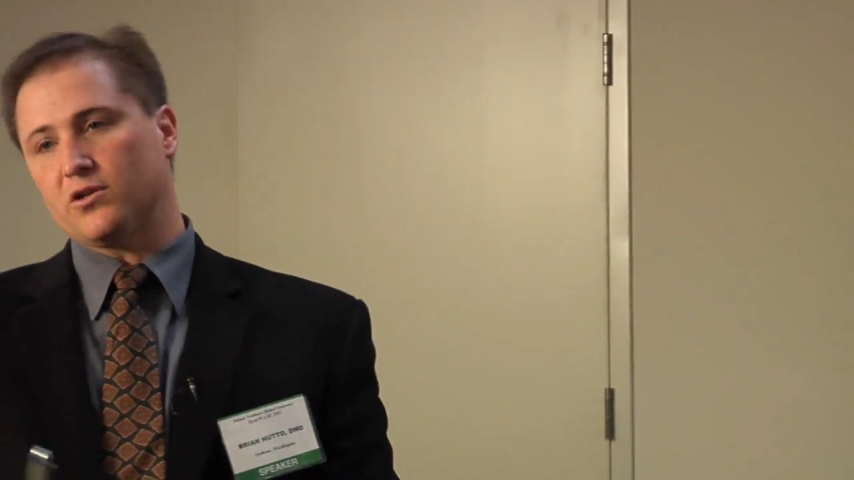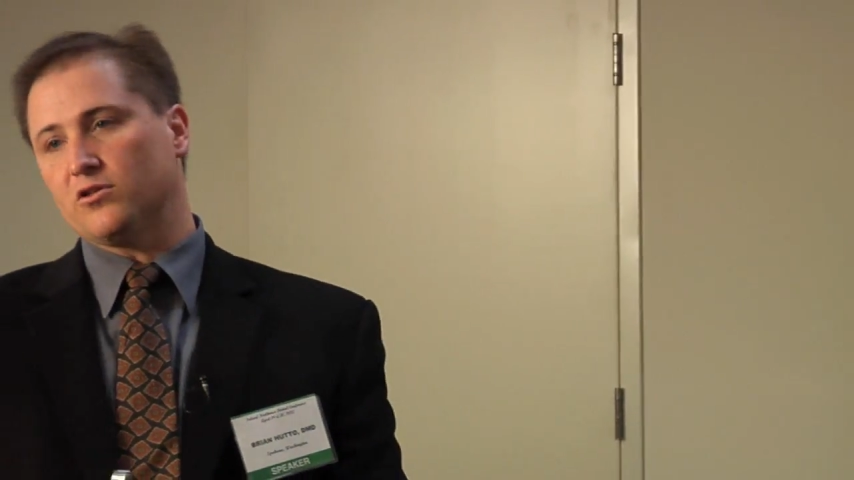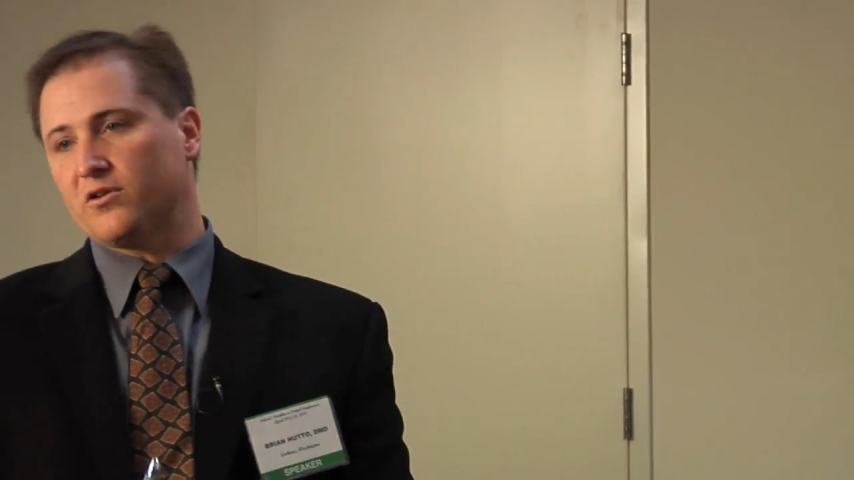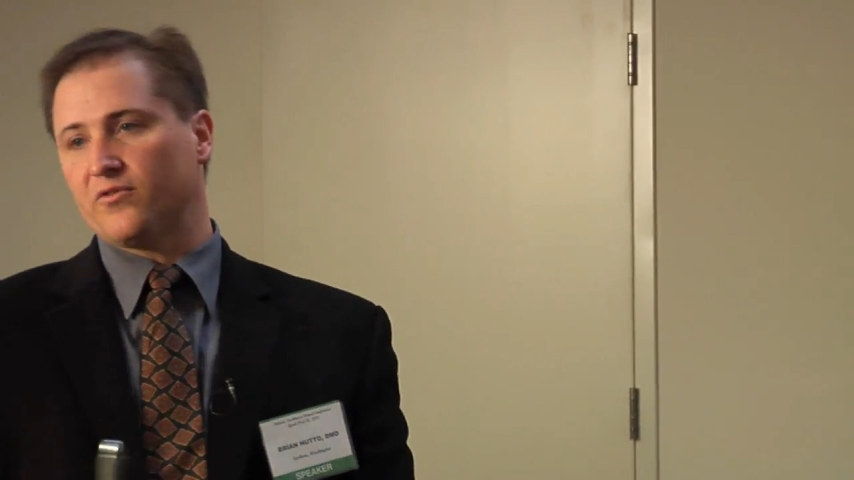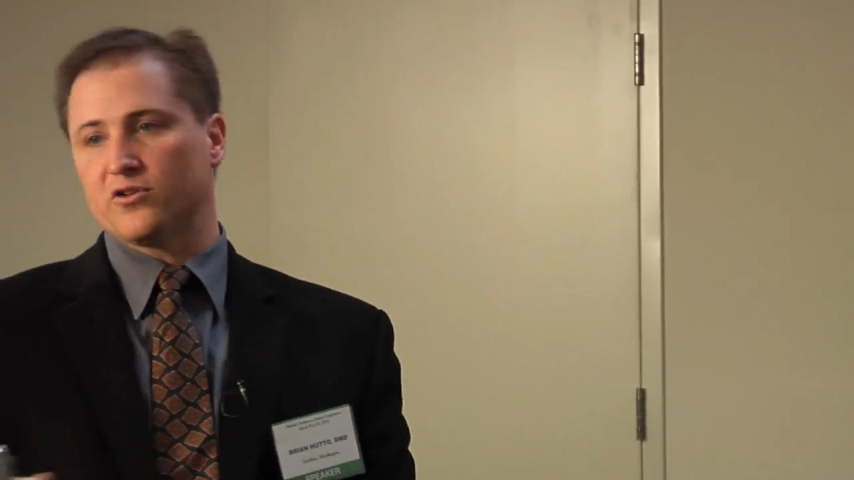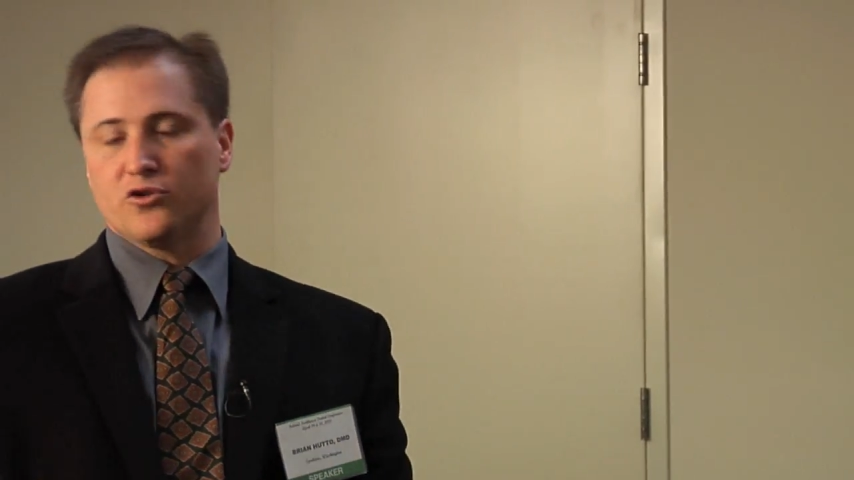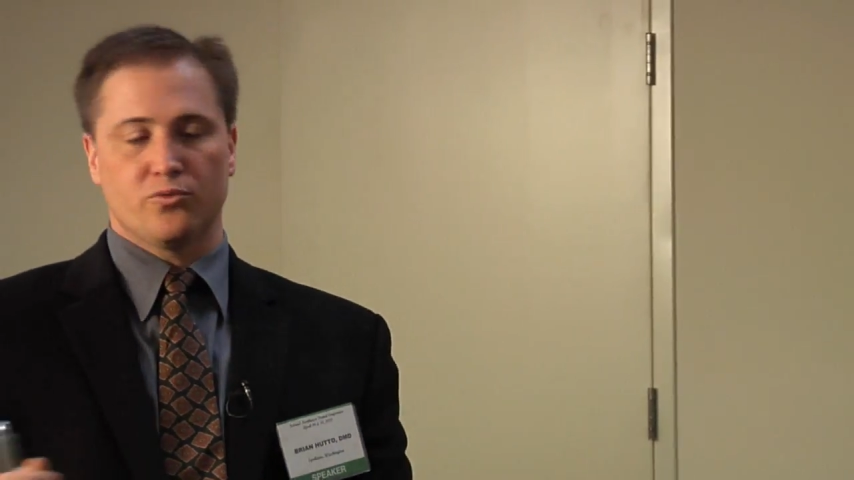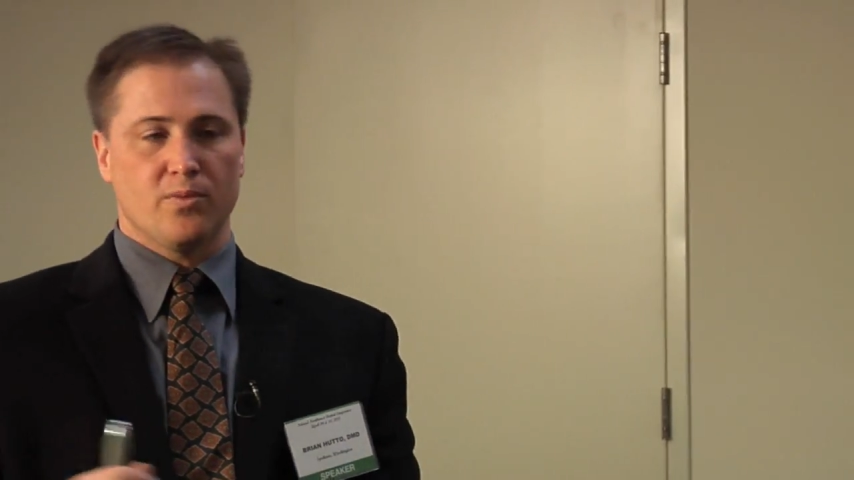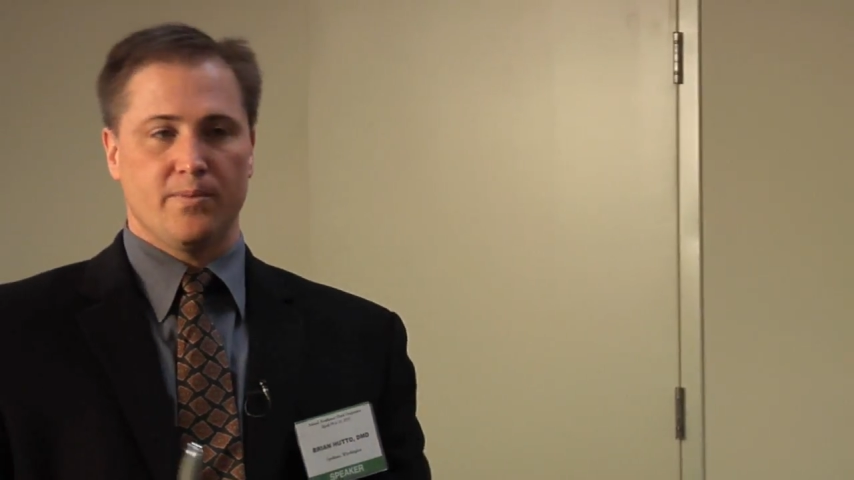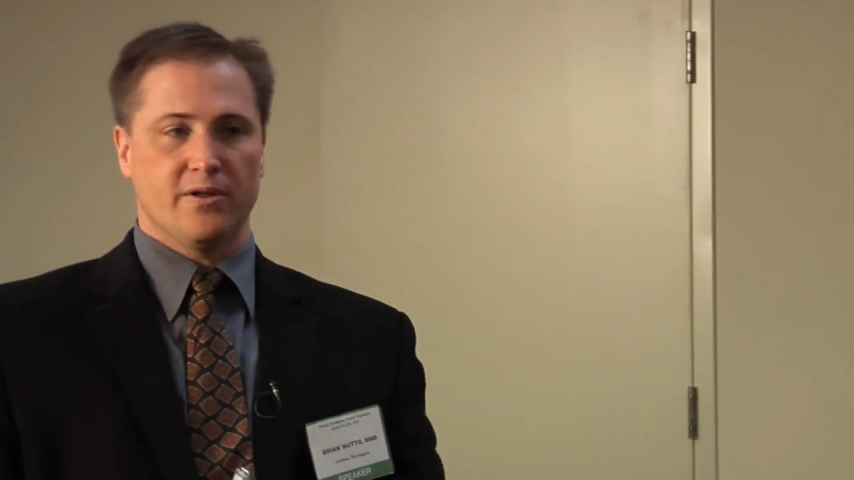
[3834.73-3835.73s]
You can look for
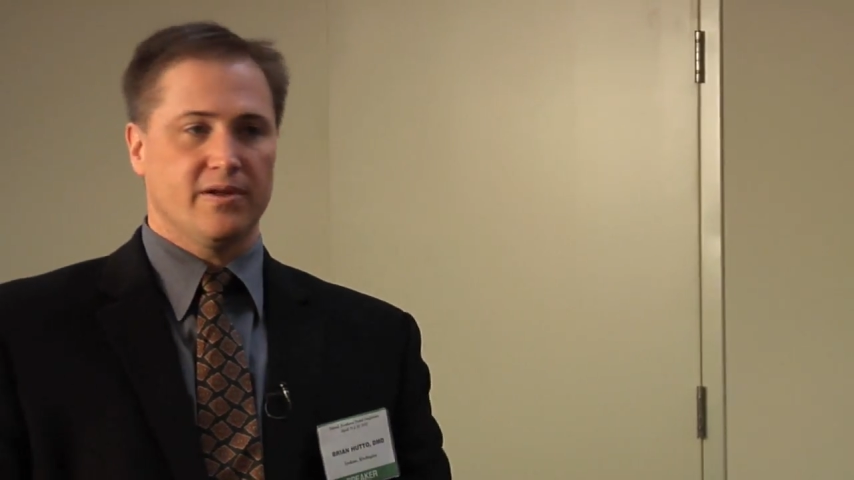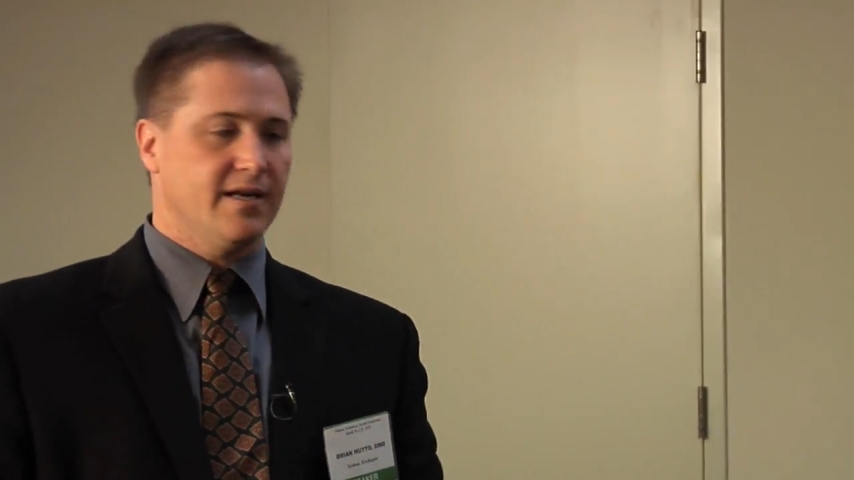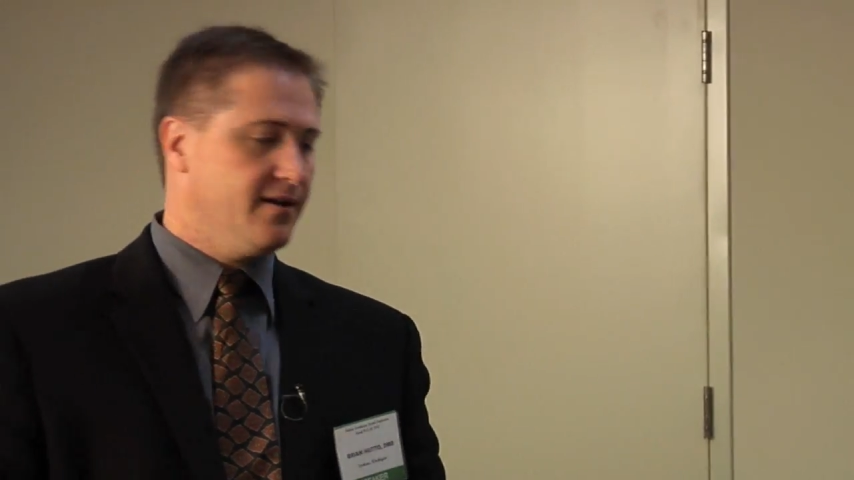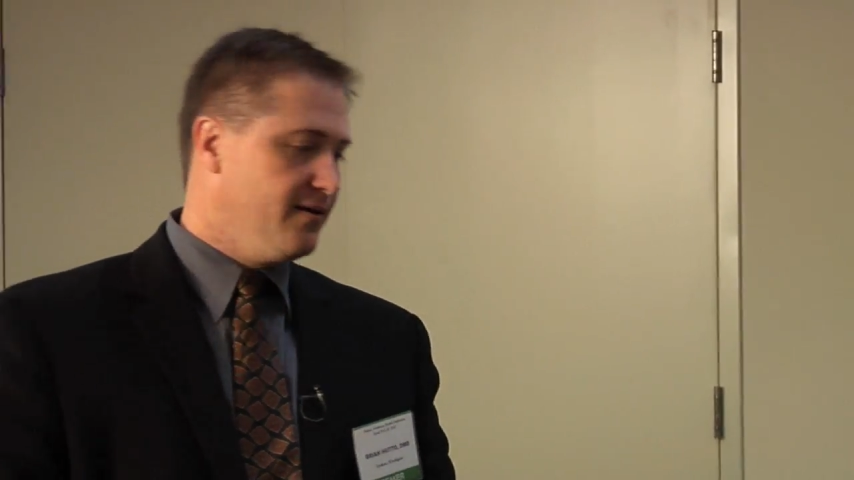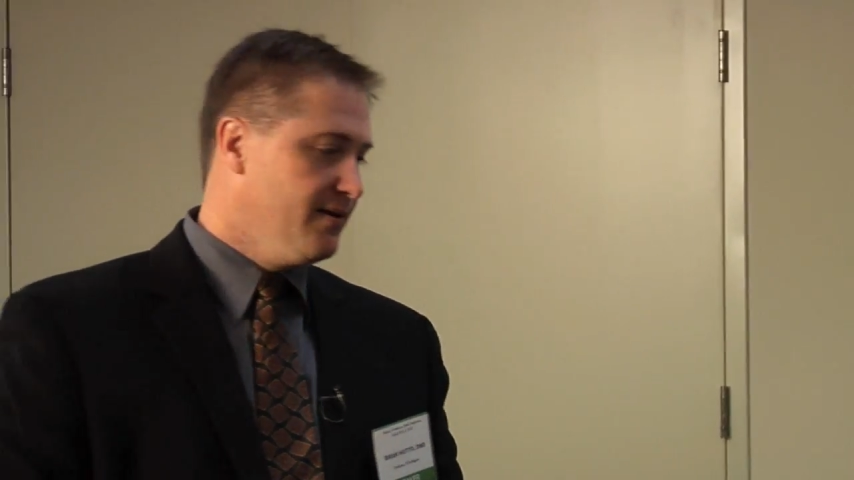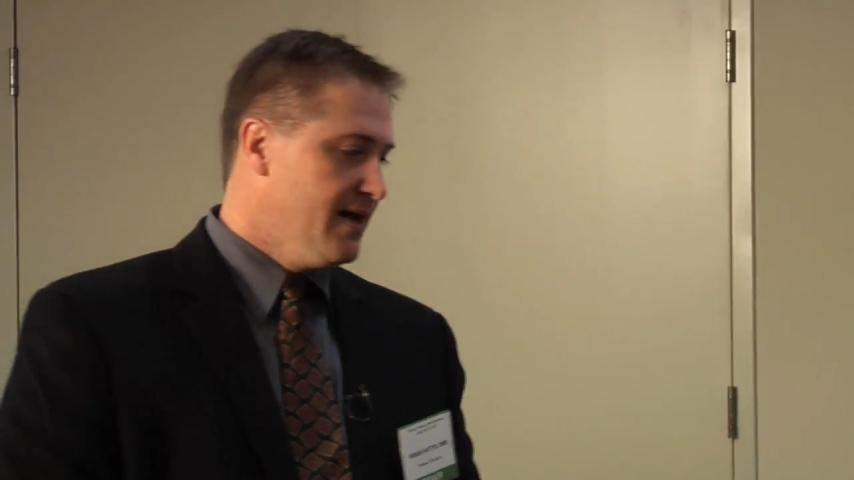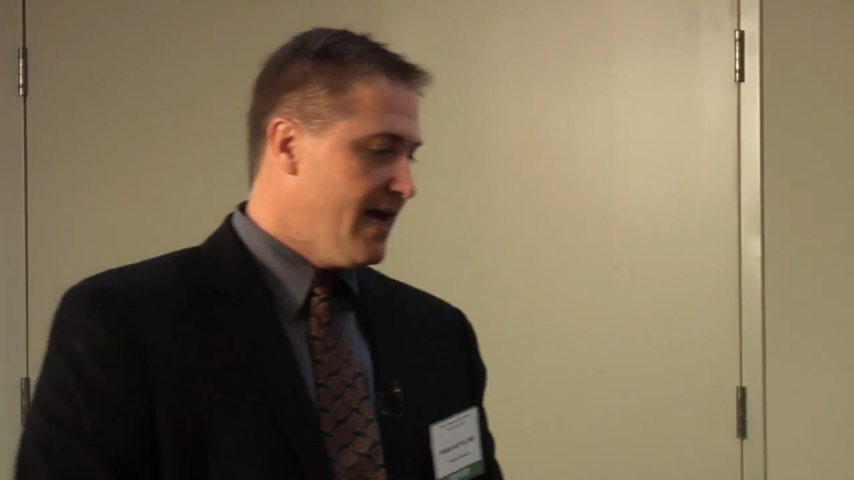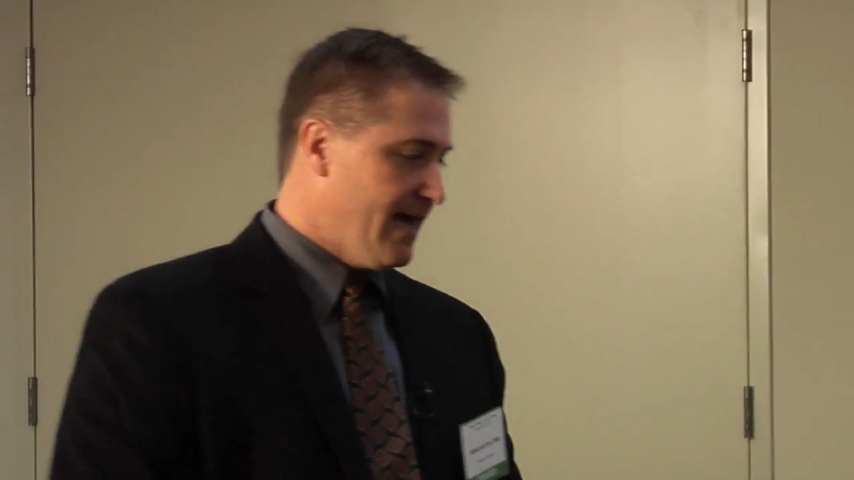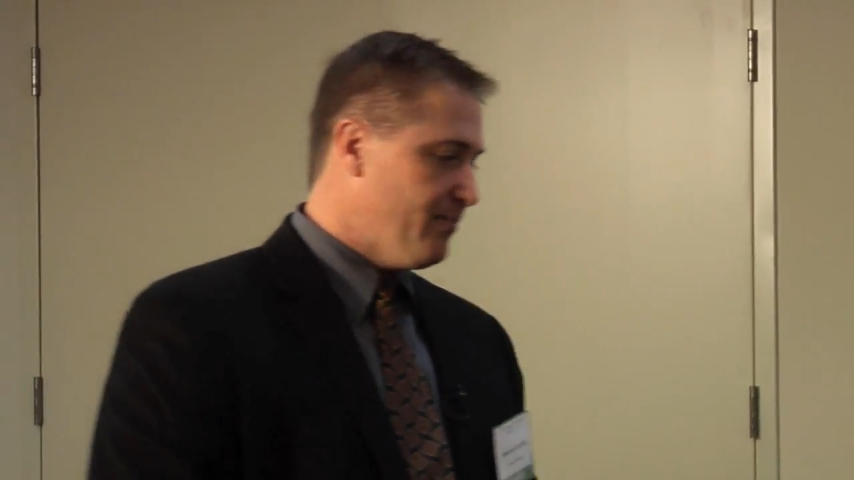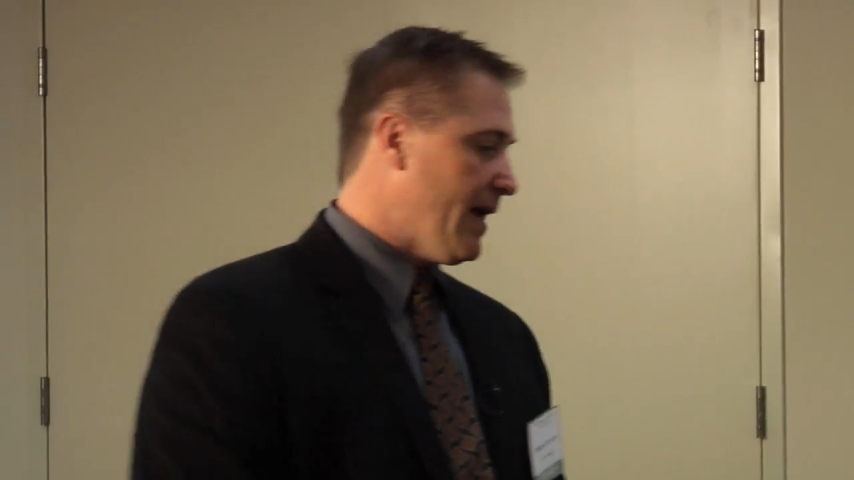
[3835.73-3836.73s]
tooth mobility
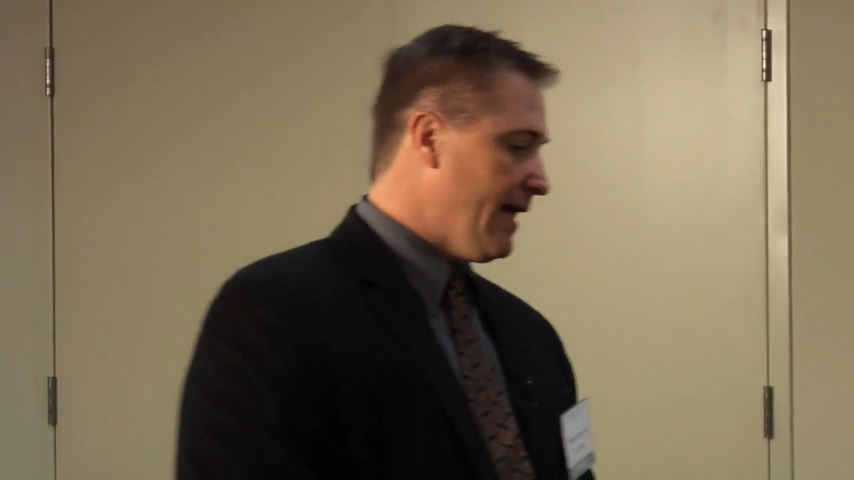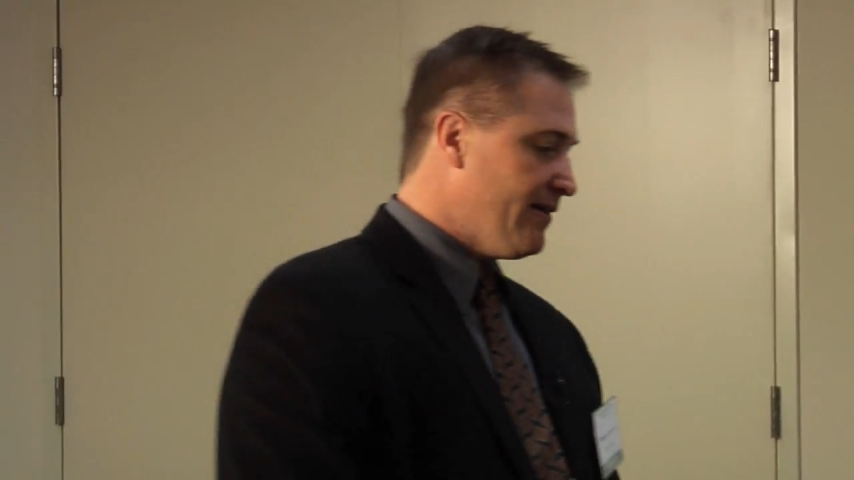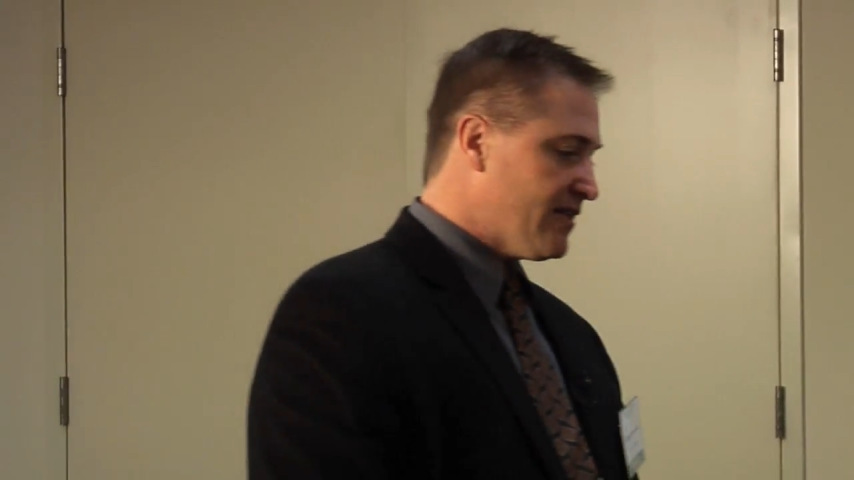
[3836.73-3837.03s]
and pain.